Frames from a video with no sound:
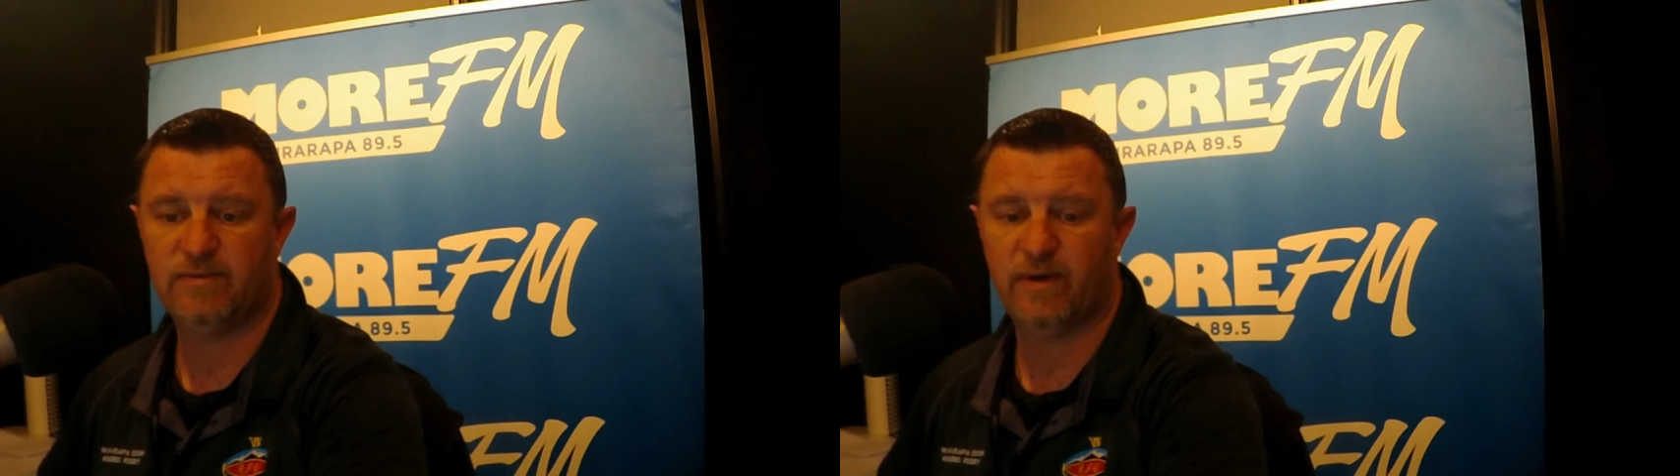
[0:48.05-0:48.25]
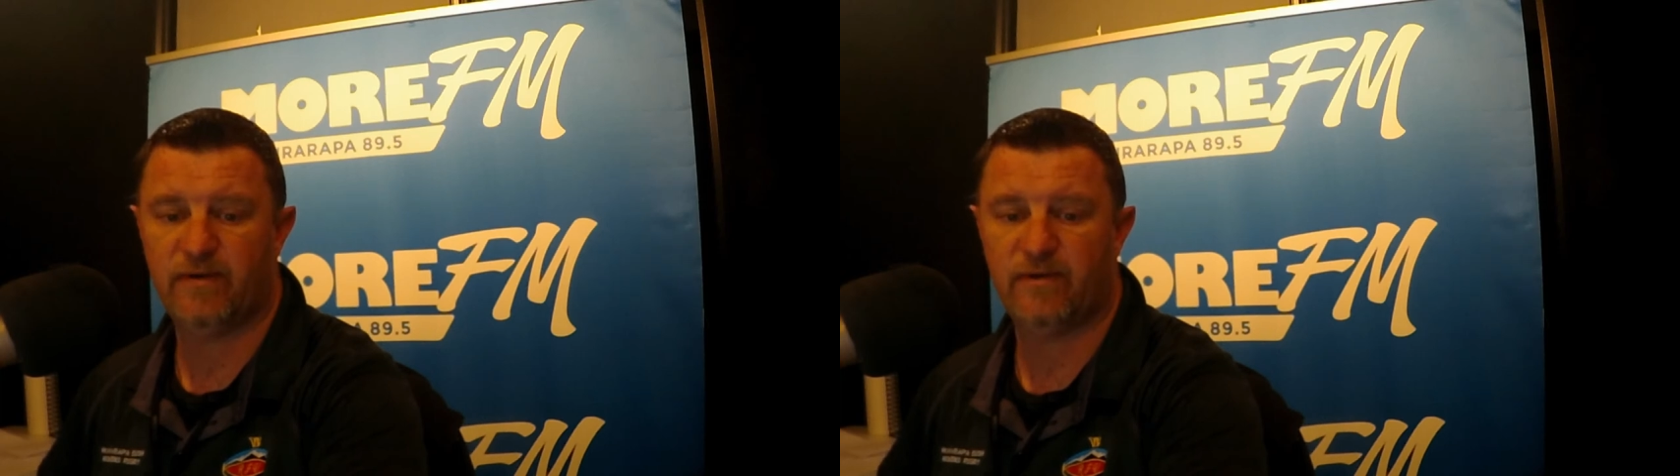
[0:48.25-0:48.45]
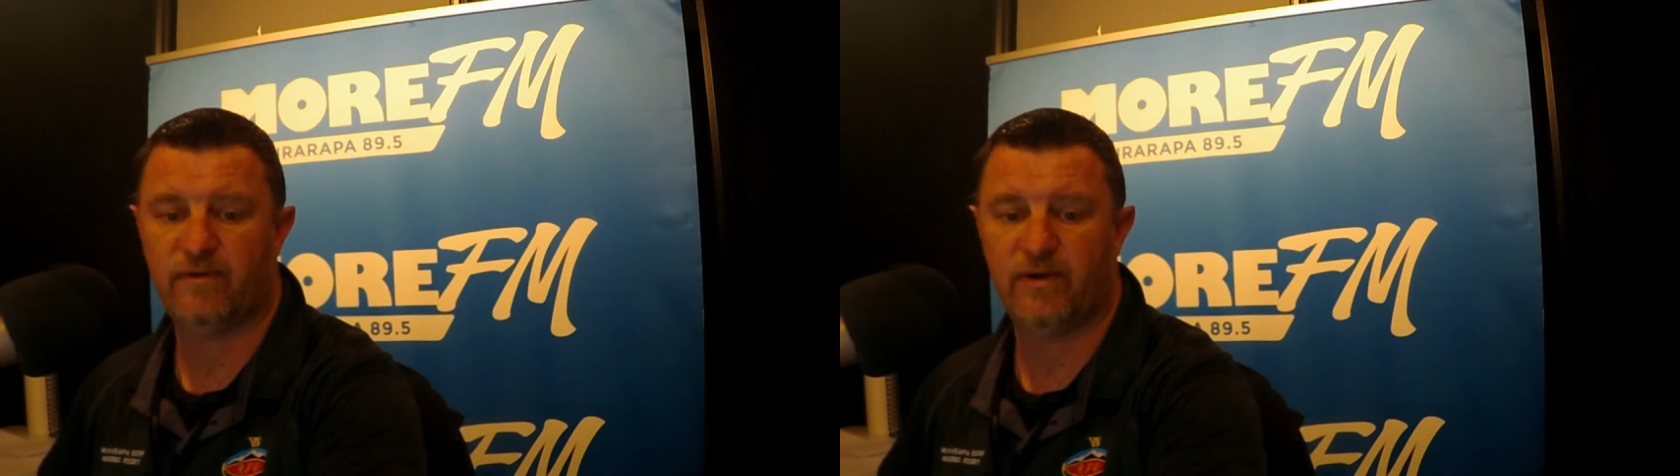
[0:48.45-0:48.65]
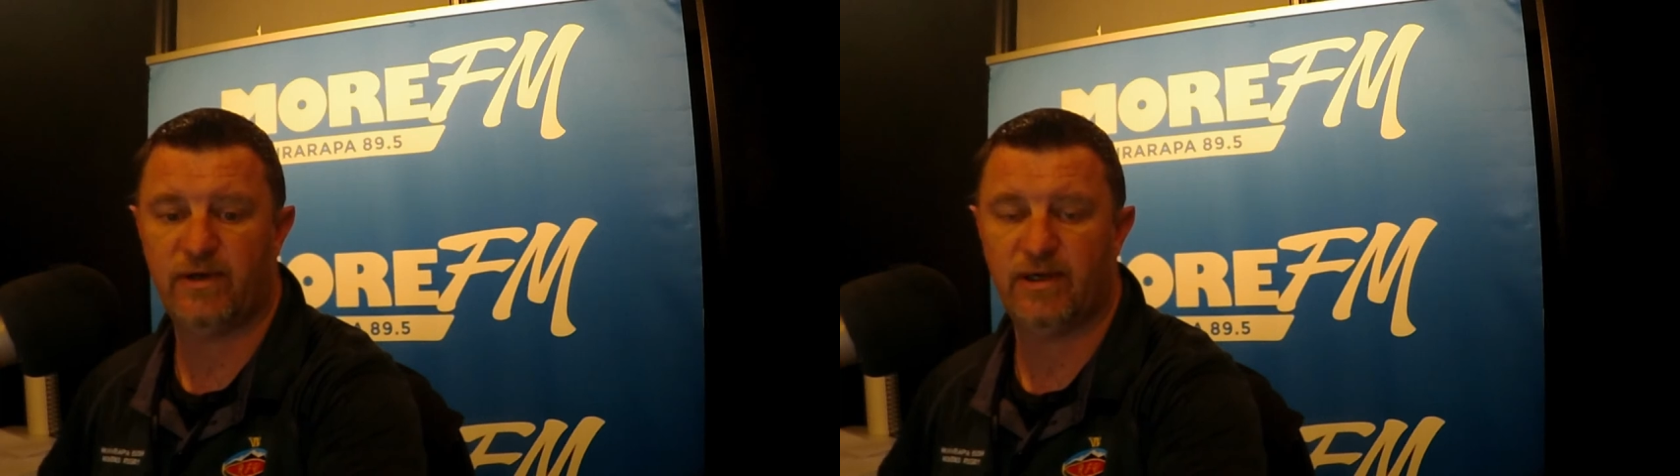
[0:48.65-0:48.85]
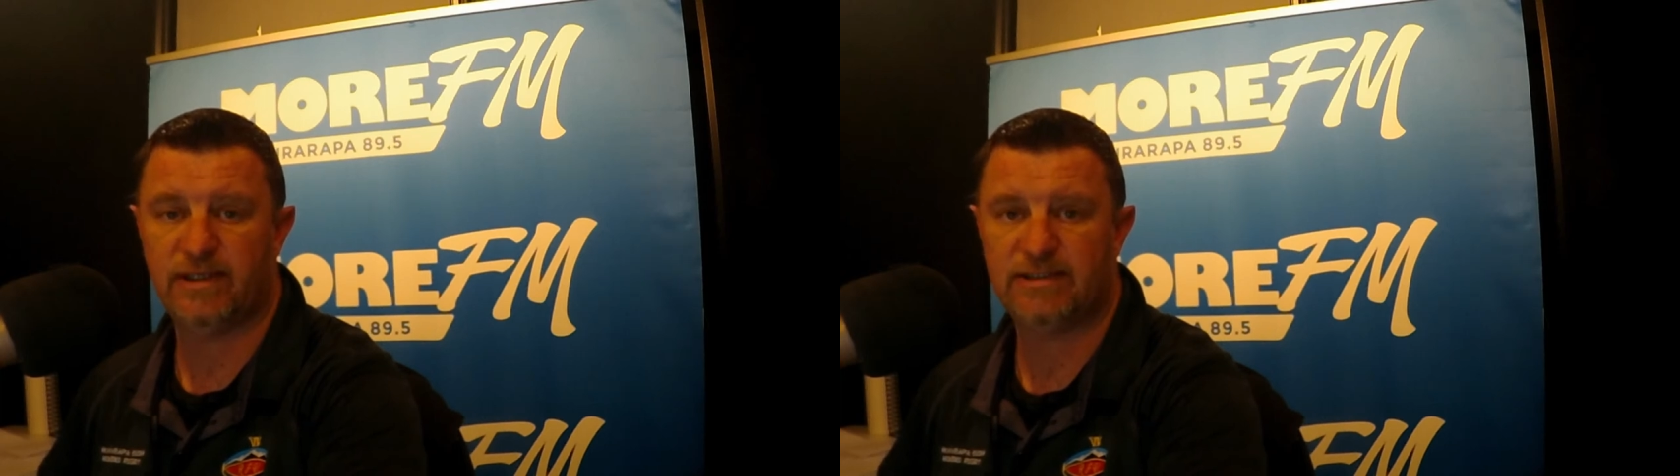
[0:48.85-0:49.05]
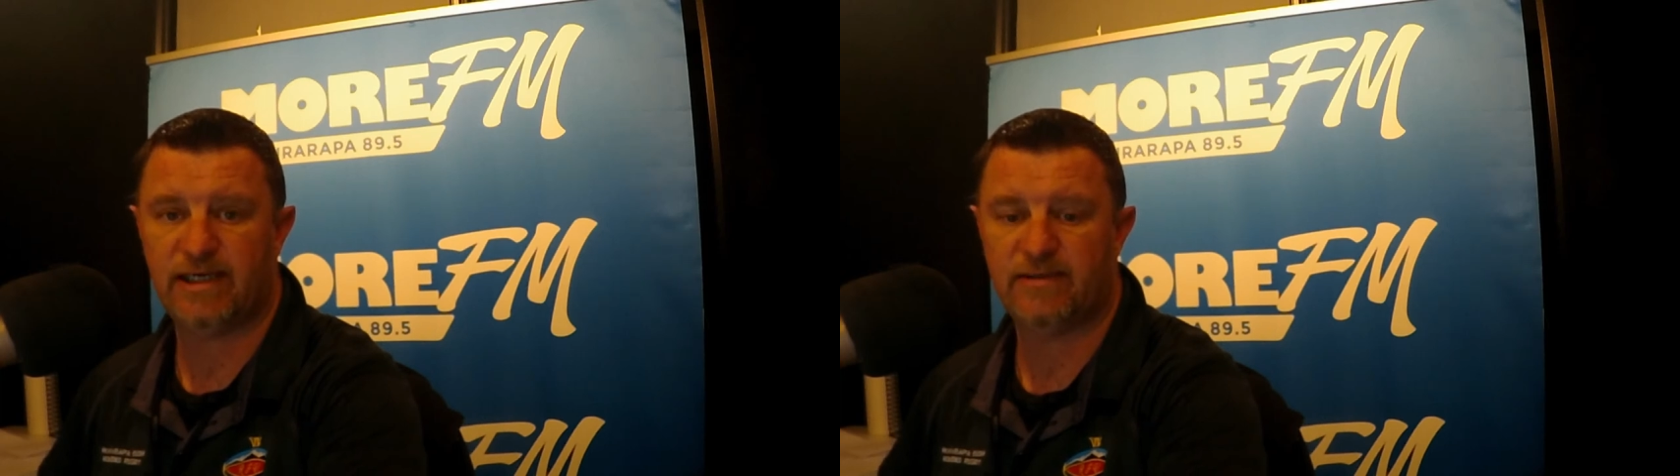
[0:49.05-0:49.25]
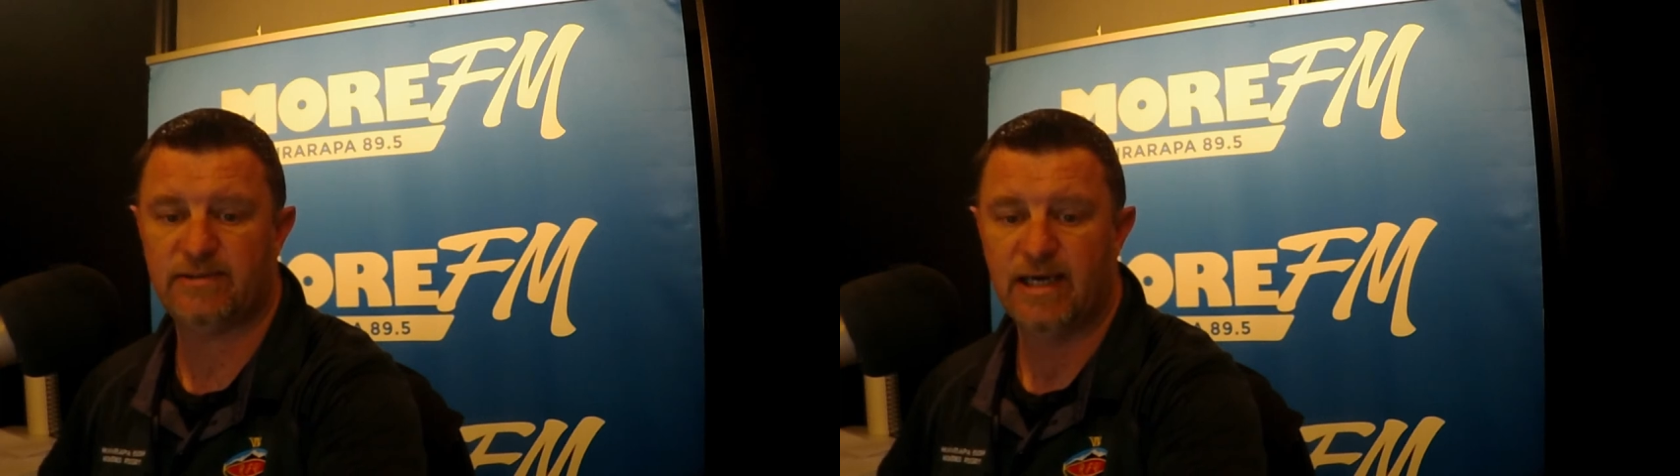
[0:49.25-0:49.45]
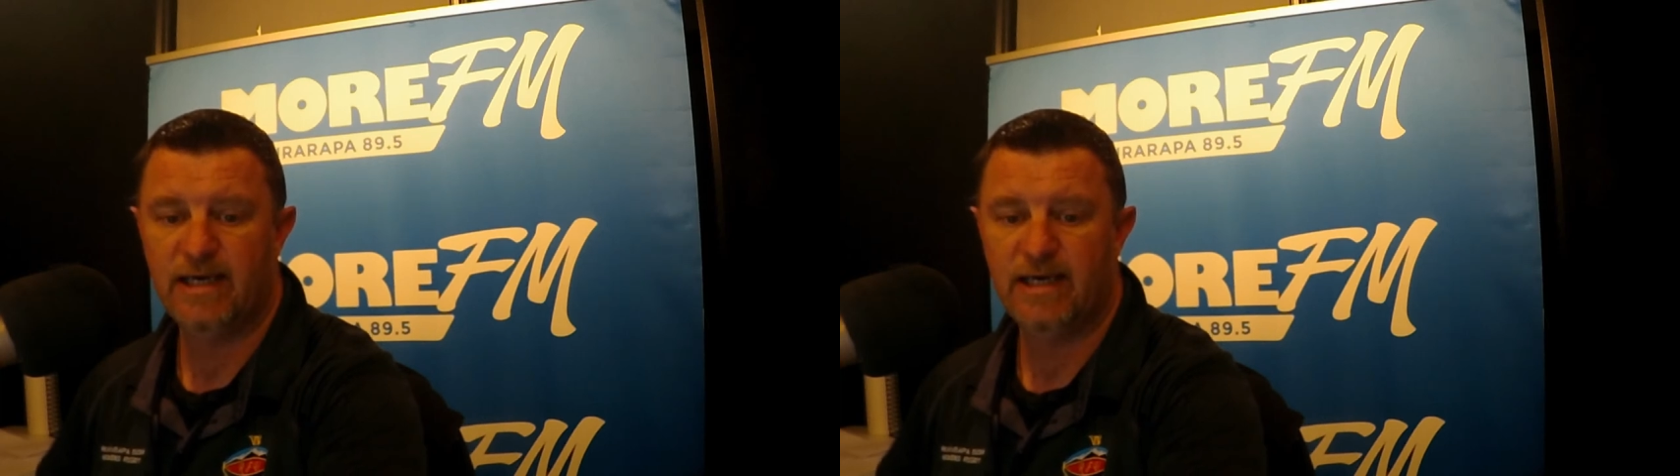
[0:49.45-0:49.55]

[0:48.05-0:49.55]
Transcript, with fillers: with 39 sales,